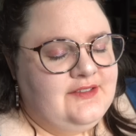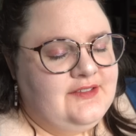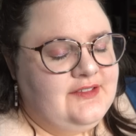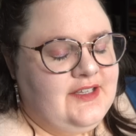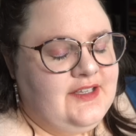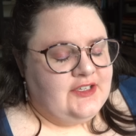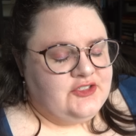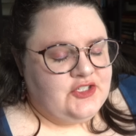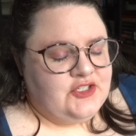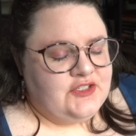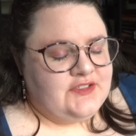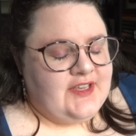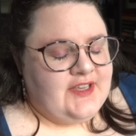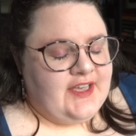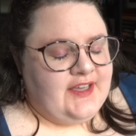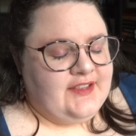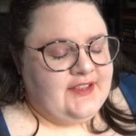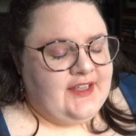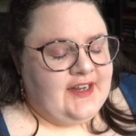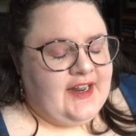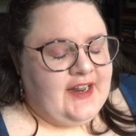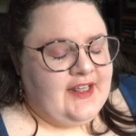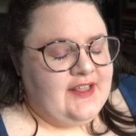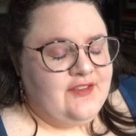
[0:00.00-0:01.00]
let's just say
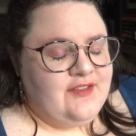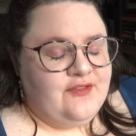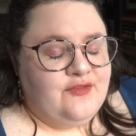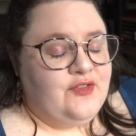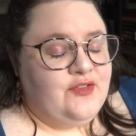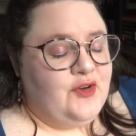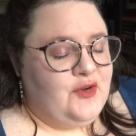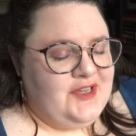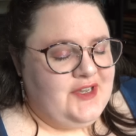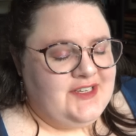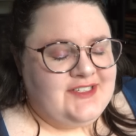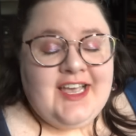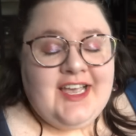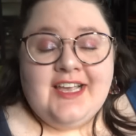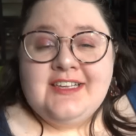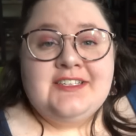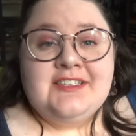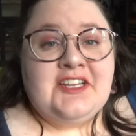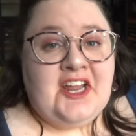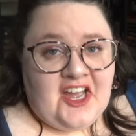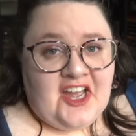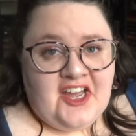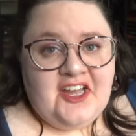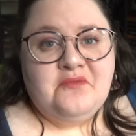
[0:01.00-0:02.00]
that focus has
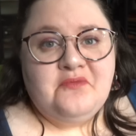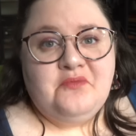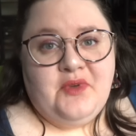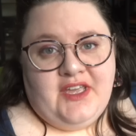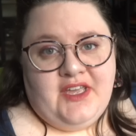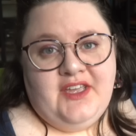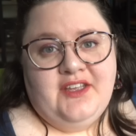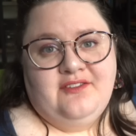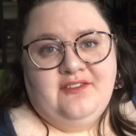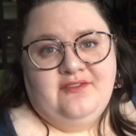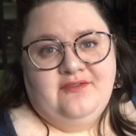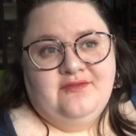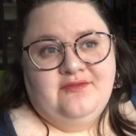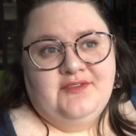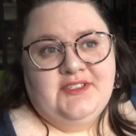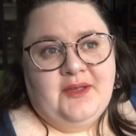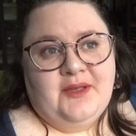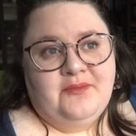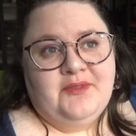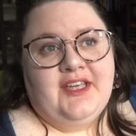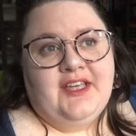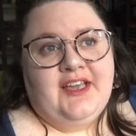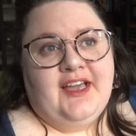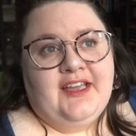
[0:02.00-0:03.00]
not been
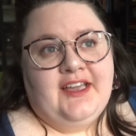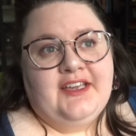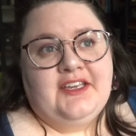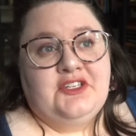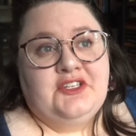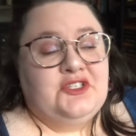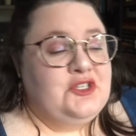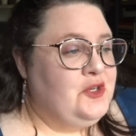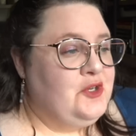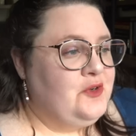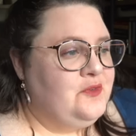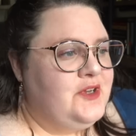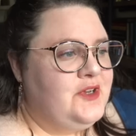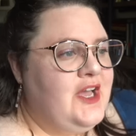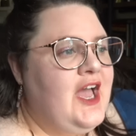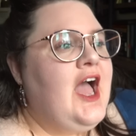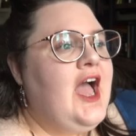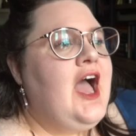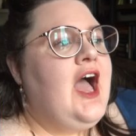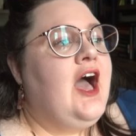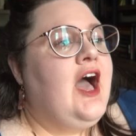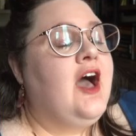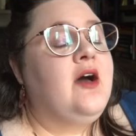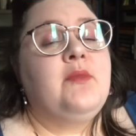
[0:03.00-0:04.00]
something I can do.
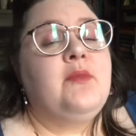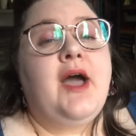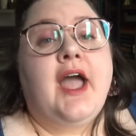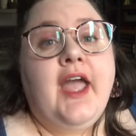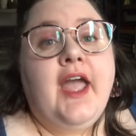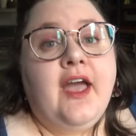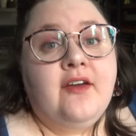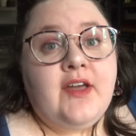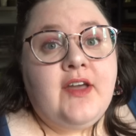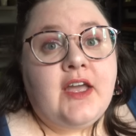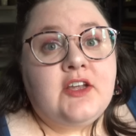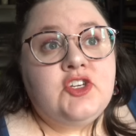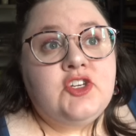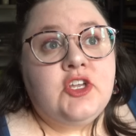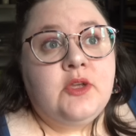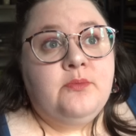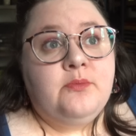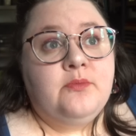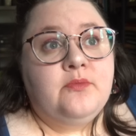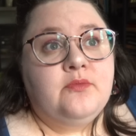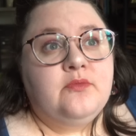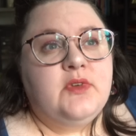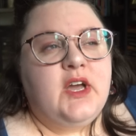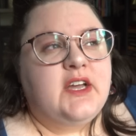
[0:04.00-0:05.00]
Um, I have
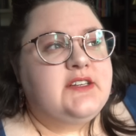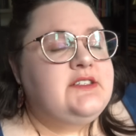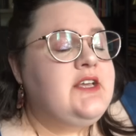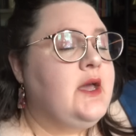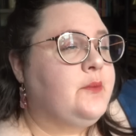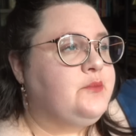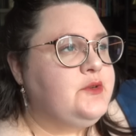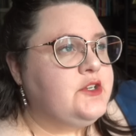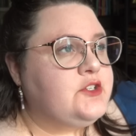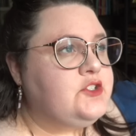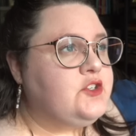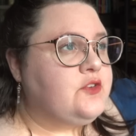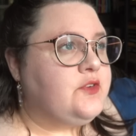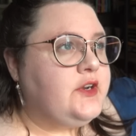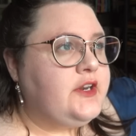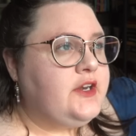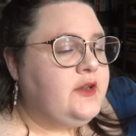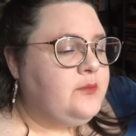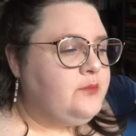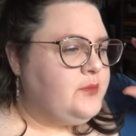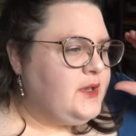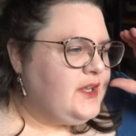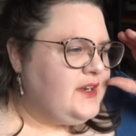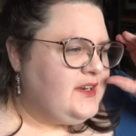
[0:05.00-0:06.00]
actually attempted to read
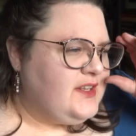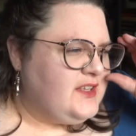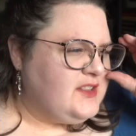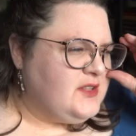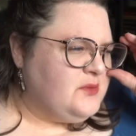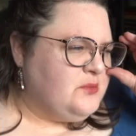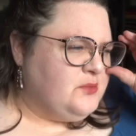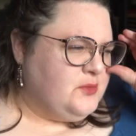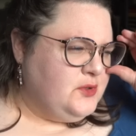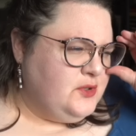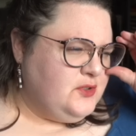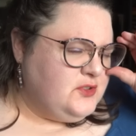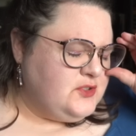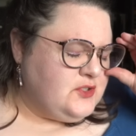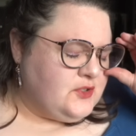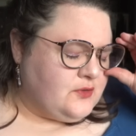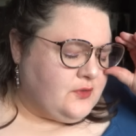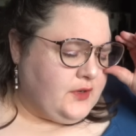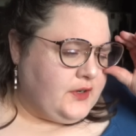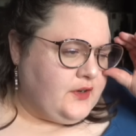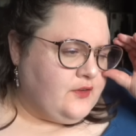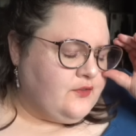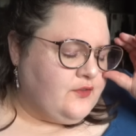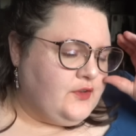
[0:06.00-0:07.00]
and been in the mood to
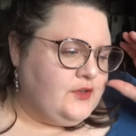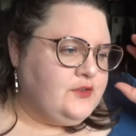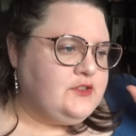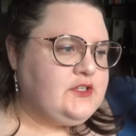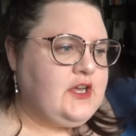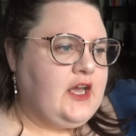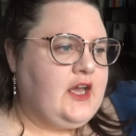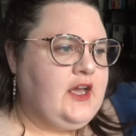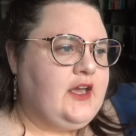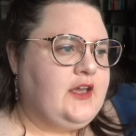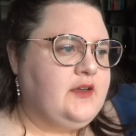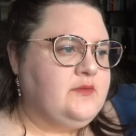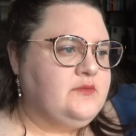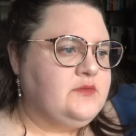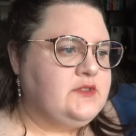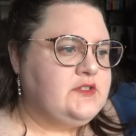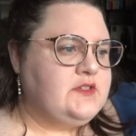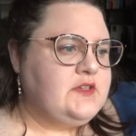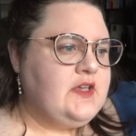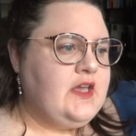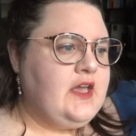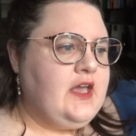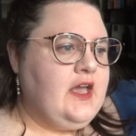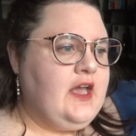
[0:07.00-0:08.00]
read a few
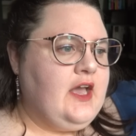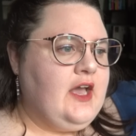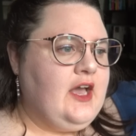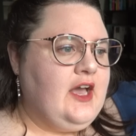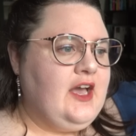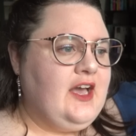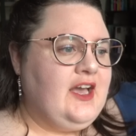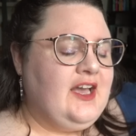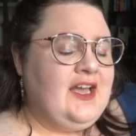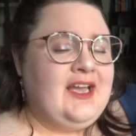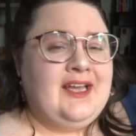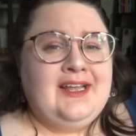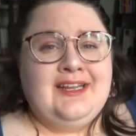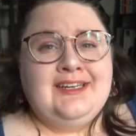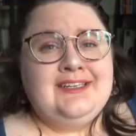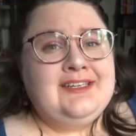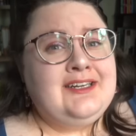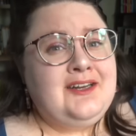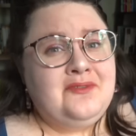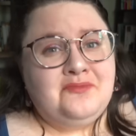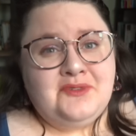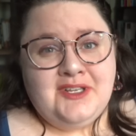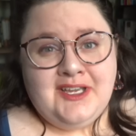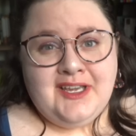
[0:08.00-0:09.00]
times. Uh,
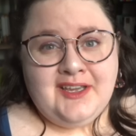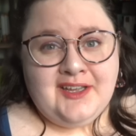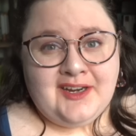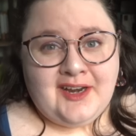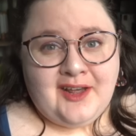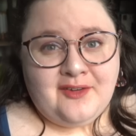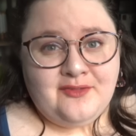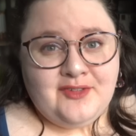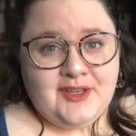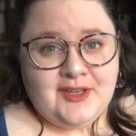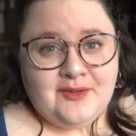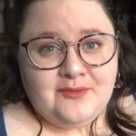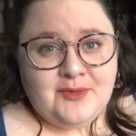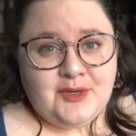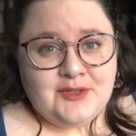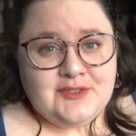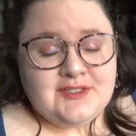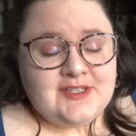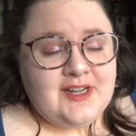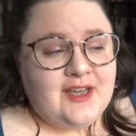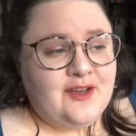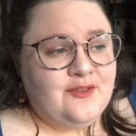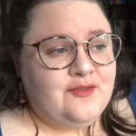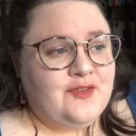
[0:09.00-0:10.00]
ended up being an effing
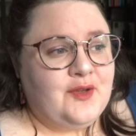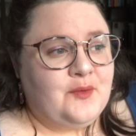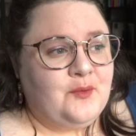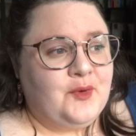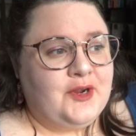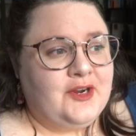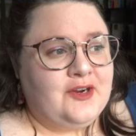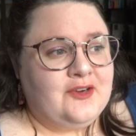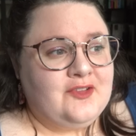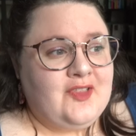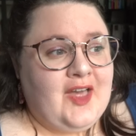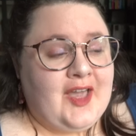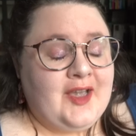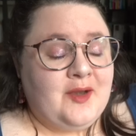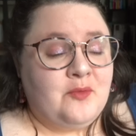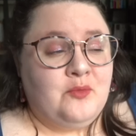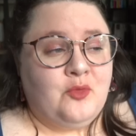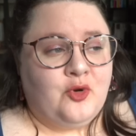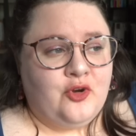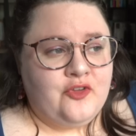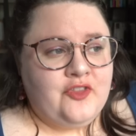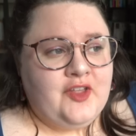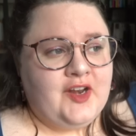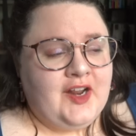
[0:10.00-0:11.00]
most stuff, and we're like
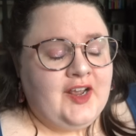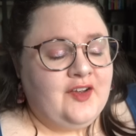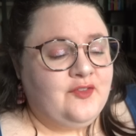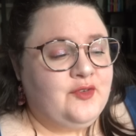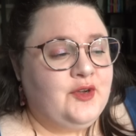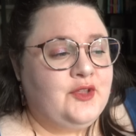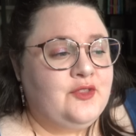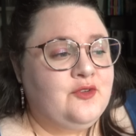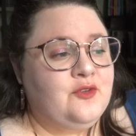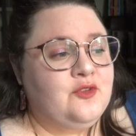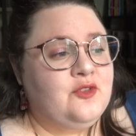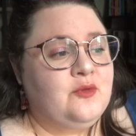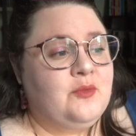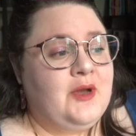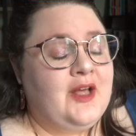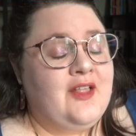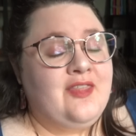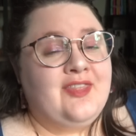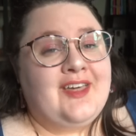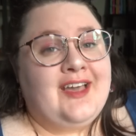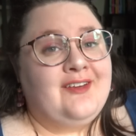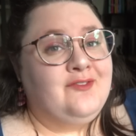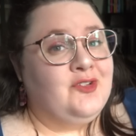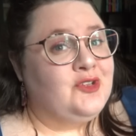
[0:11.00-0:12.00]
more than halfway through the
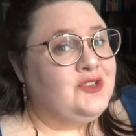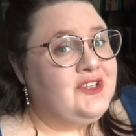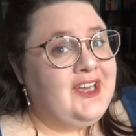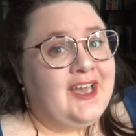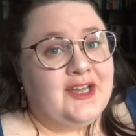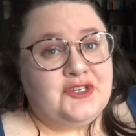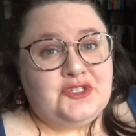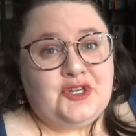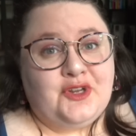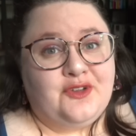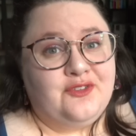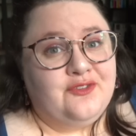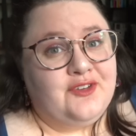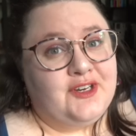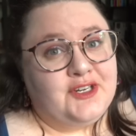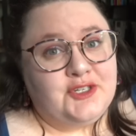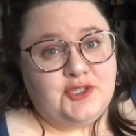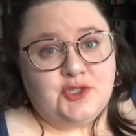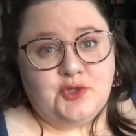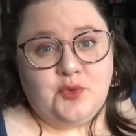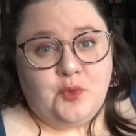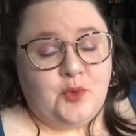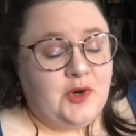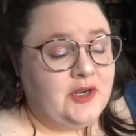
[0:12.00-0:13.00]
month. I've only actually
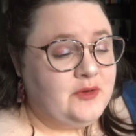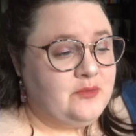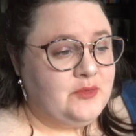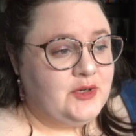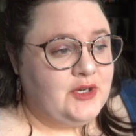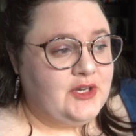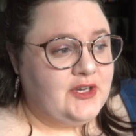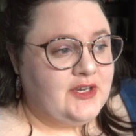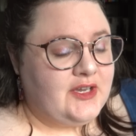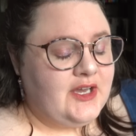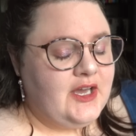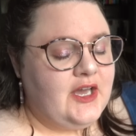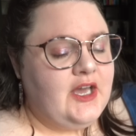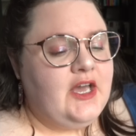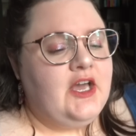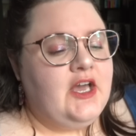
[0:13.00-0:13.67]
finished one book,